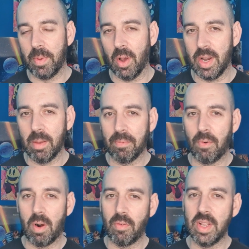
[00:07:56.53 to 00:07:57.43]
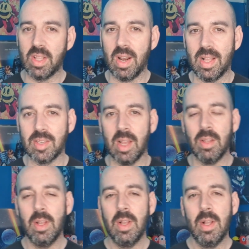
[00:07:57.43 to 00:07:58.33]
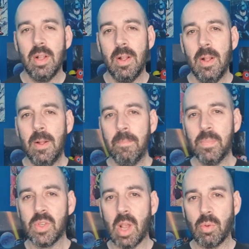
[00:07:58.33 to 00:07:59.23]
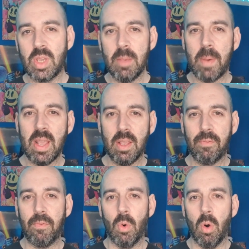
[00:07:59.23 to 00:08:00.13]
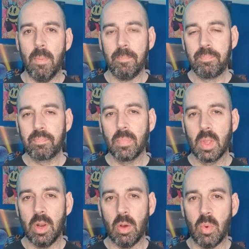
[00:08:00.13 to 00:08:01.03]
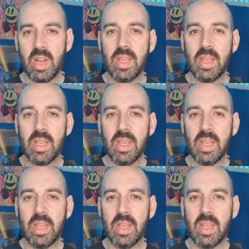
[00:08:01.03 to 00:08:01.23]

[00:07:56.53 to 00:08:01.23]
behind it before I read the letter. So Gib84, and I will